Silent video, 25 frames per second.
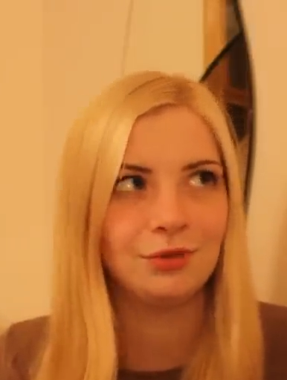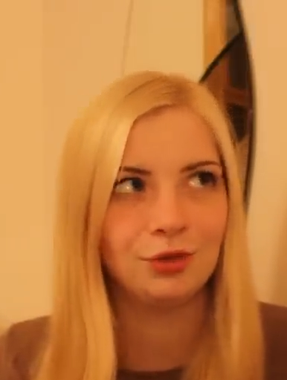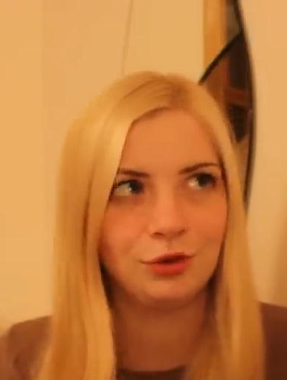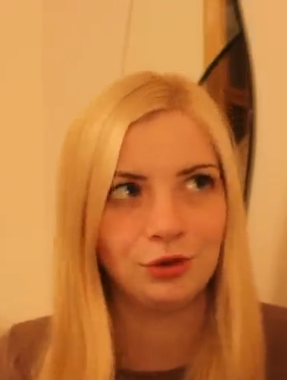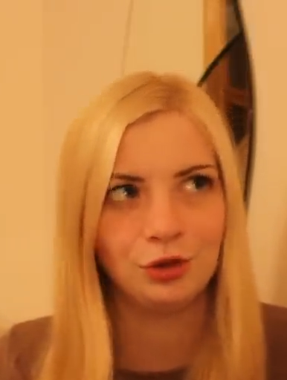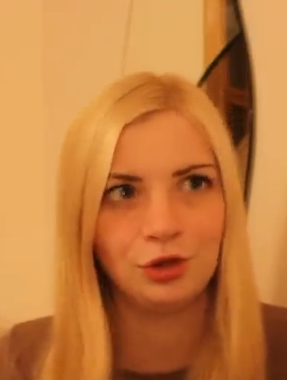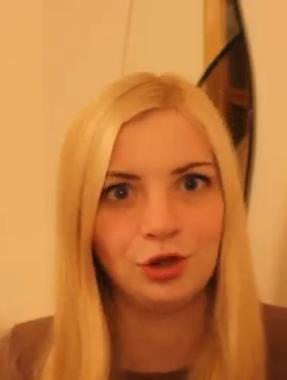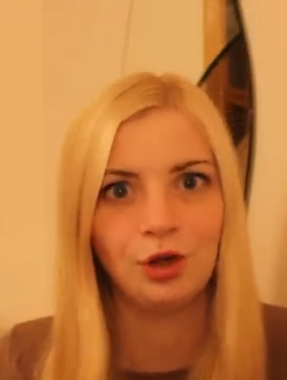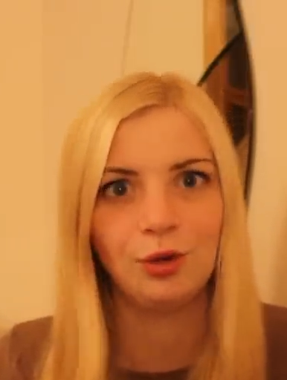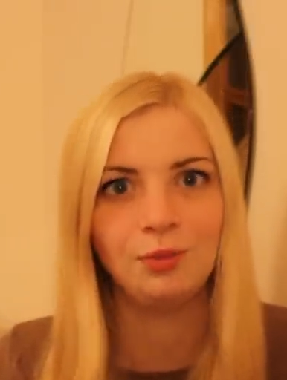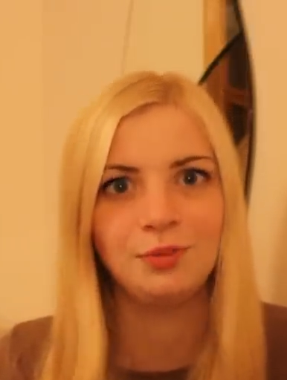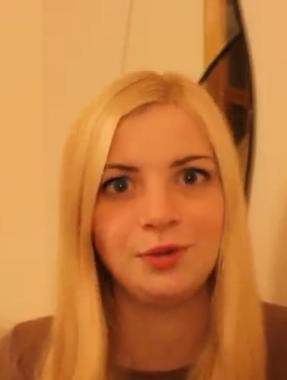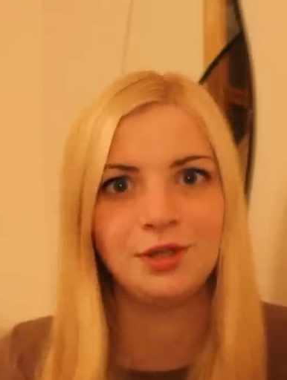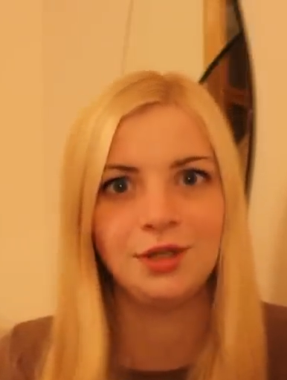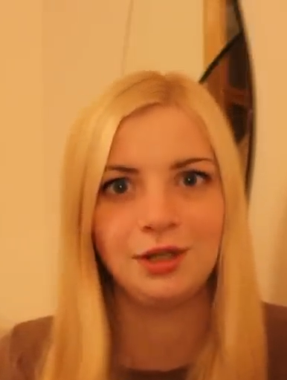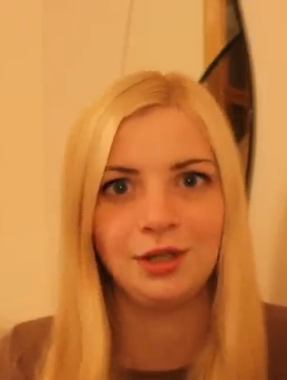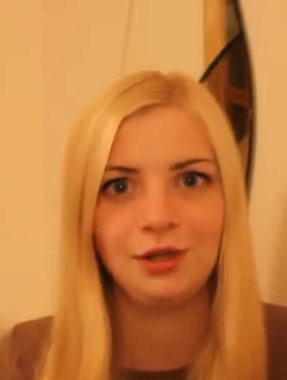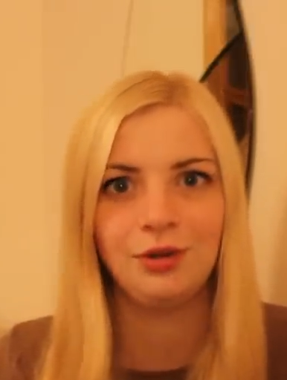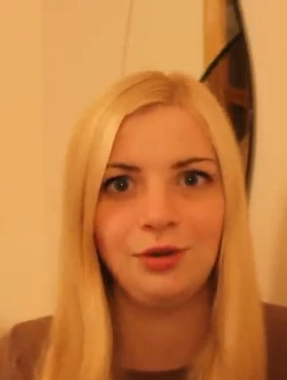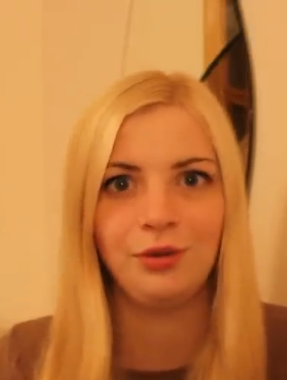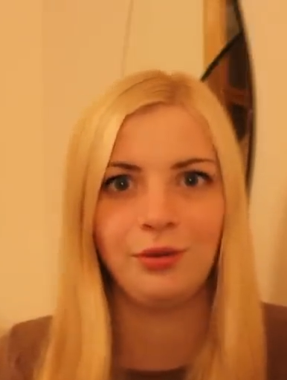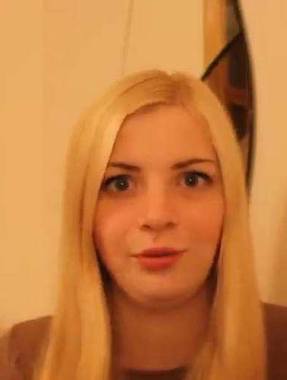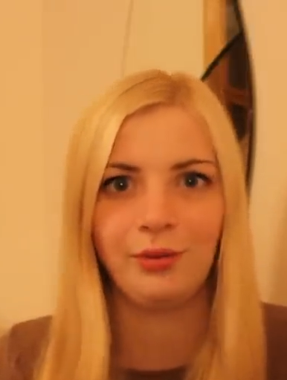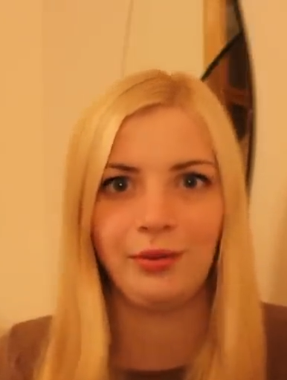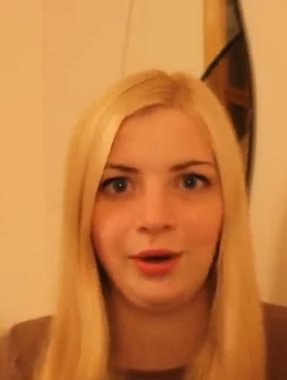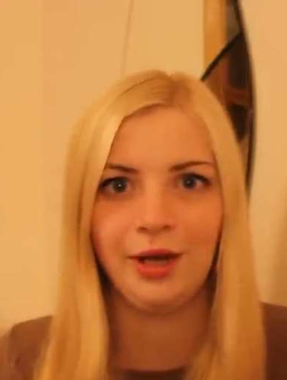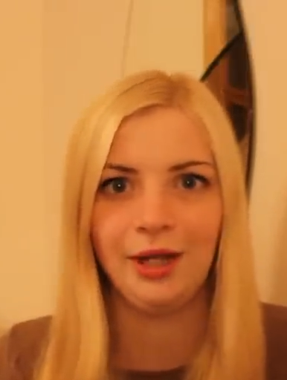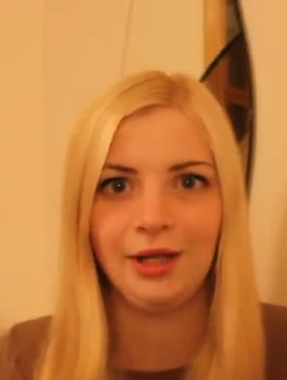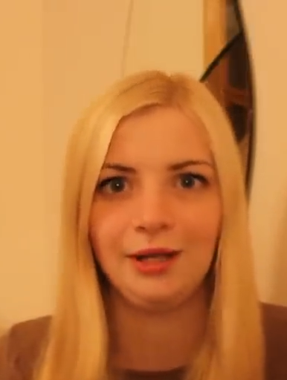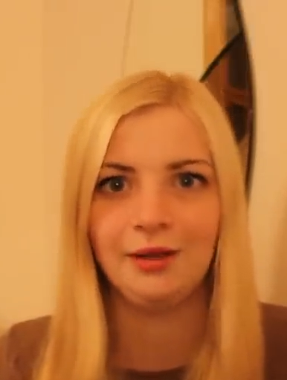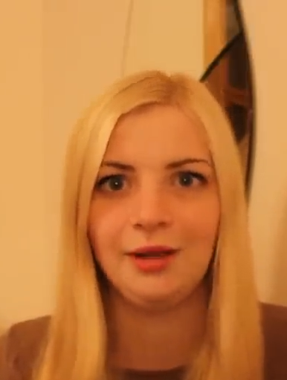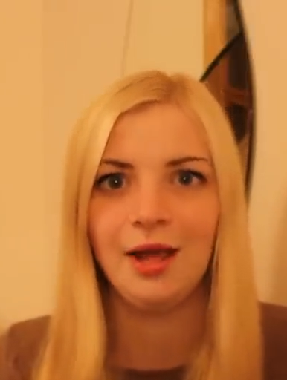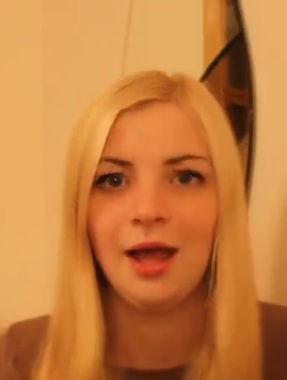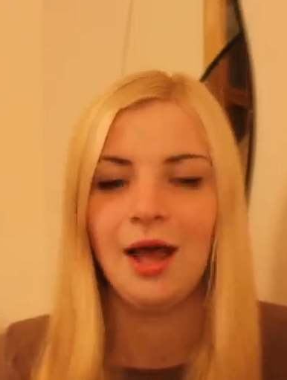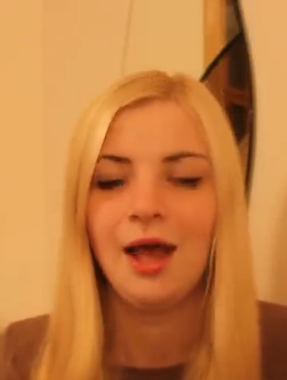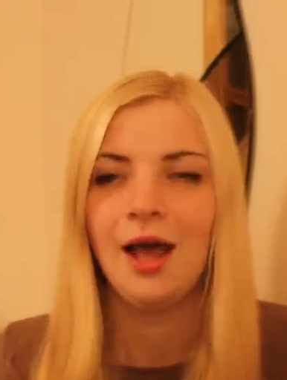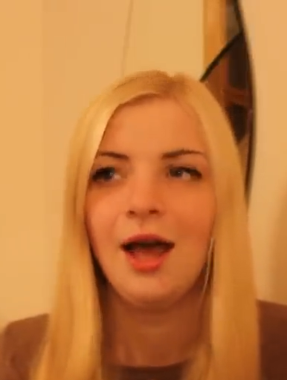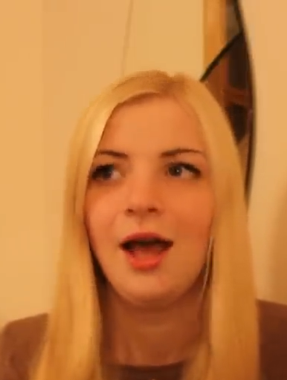jobs in
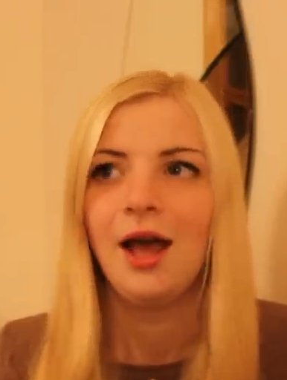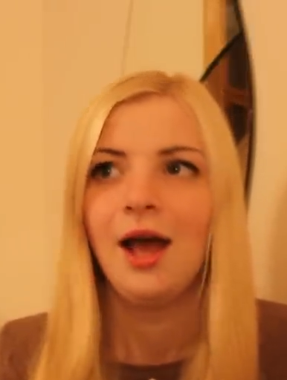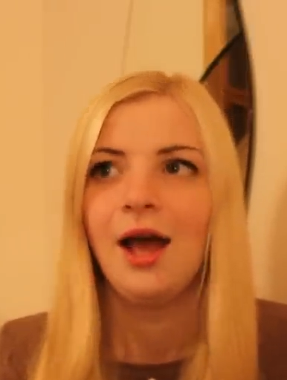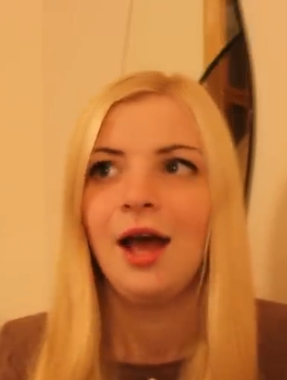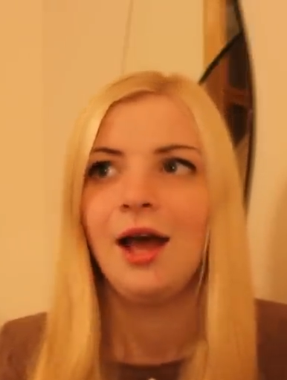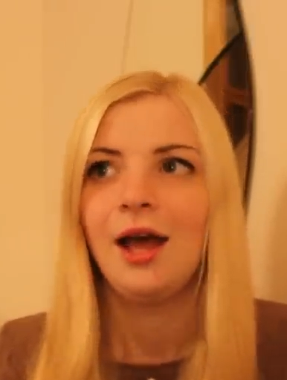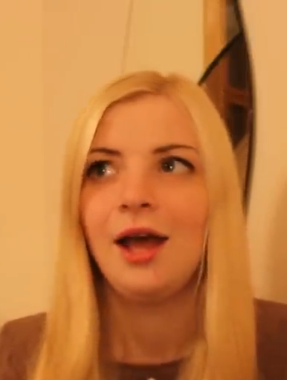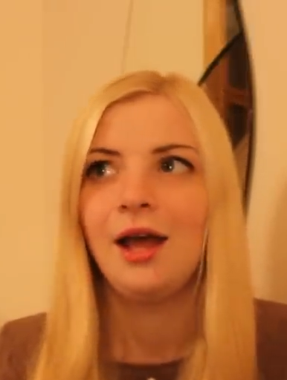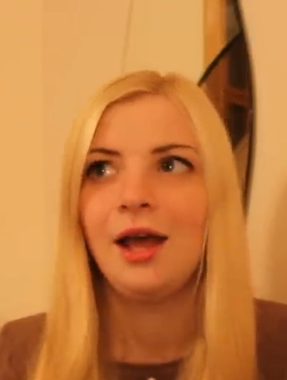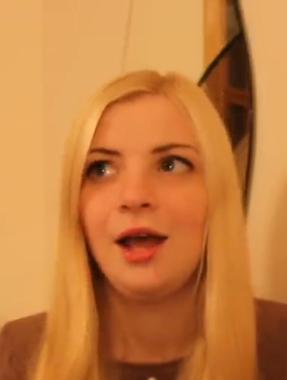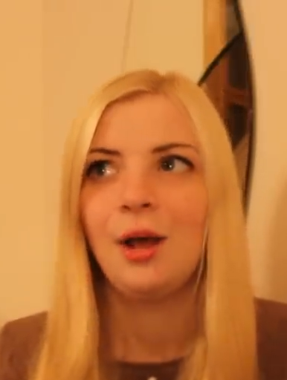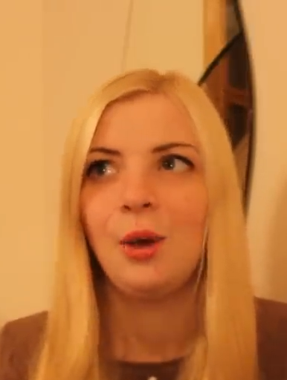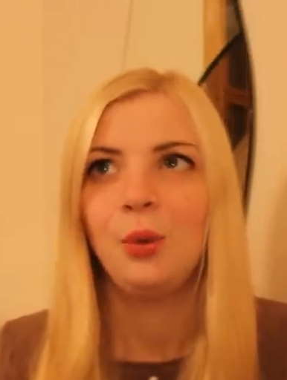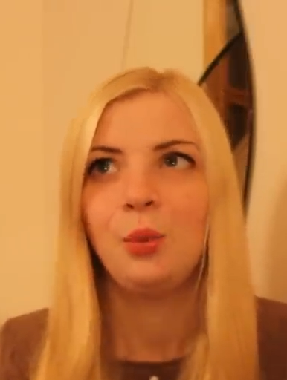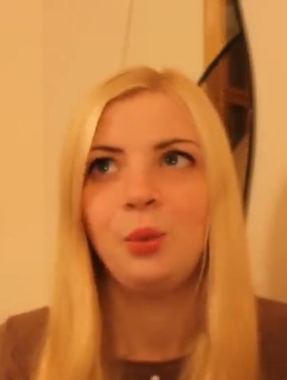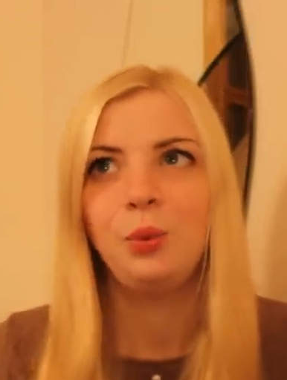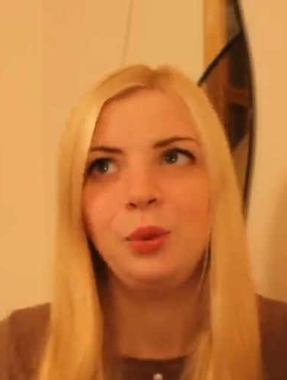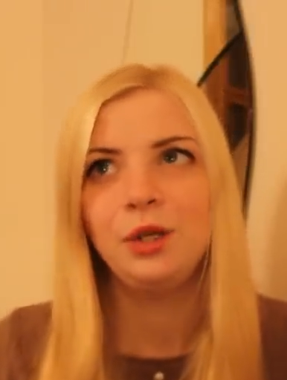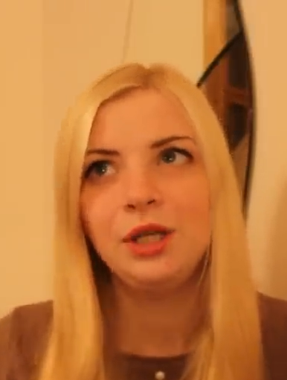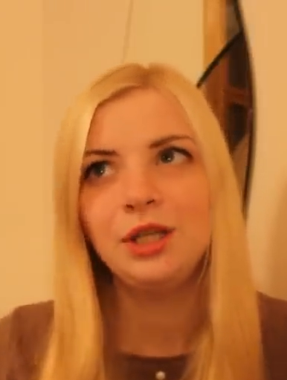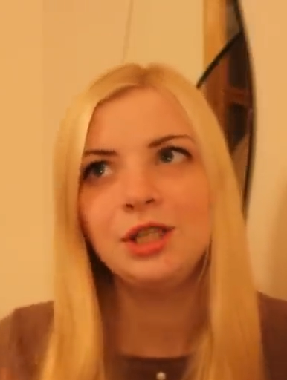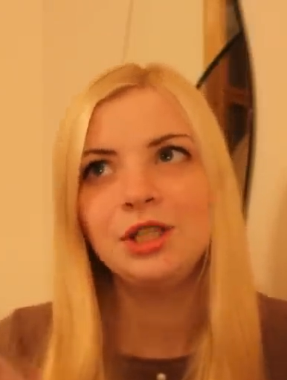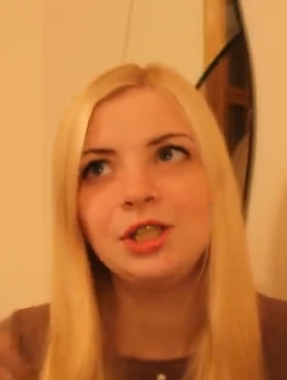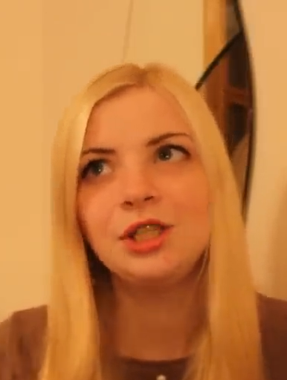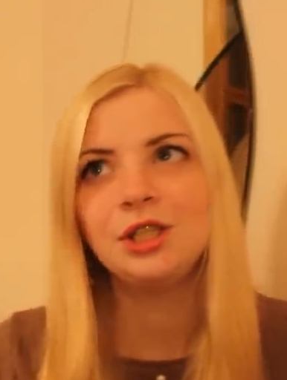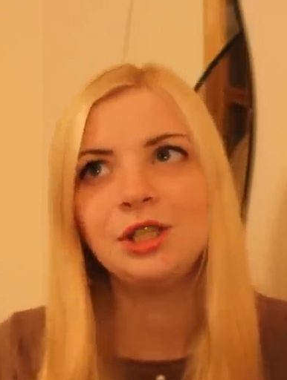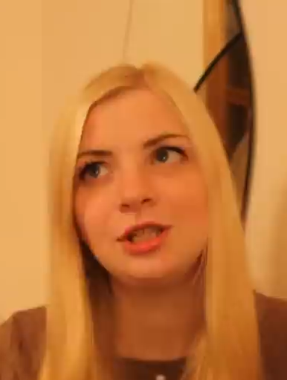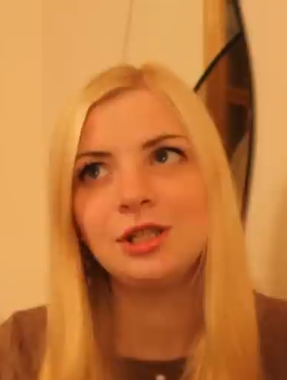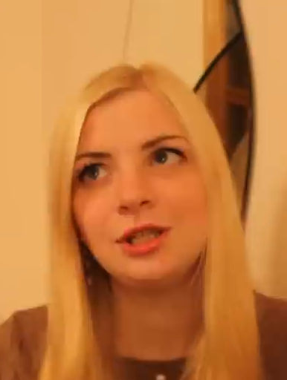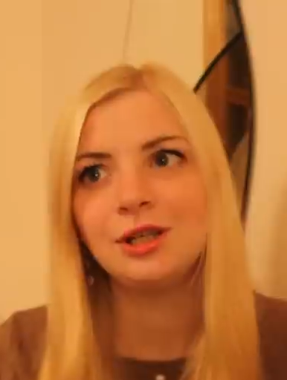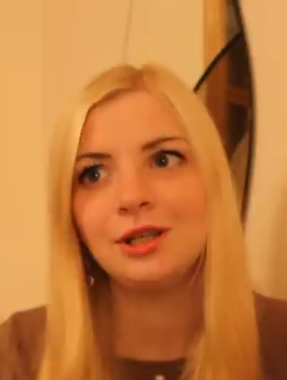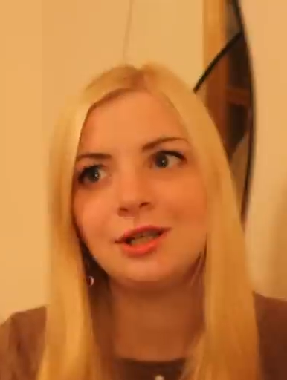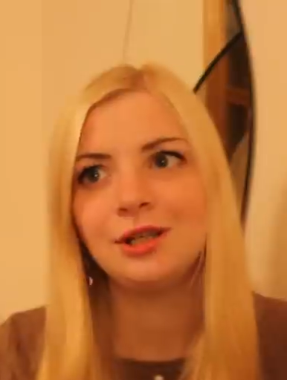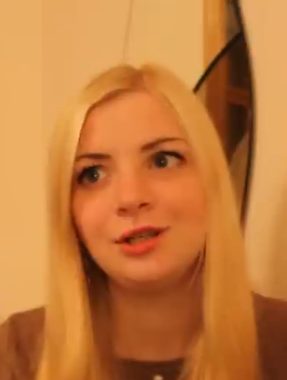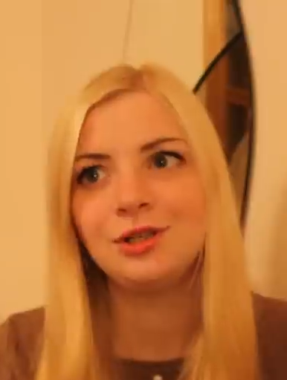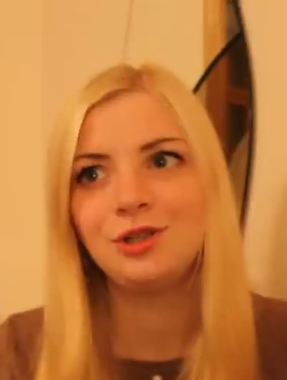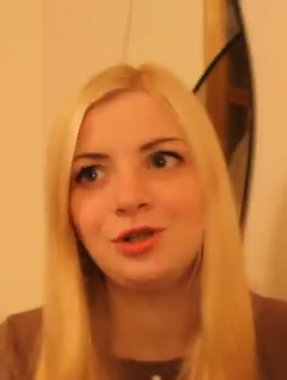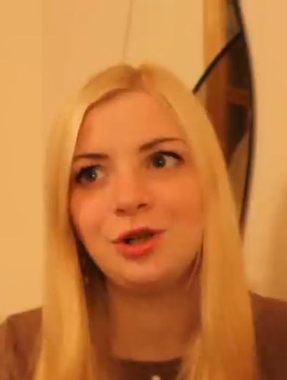Ukraine.
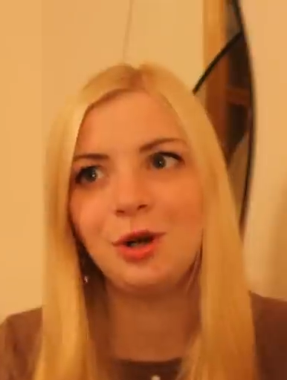Which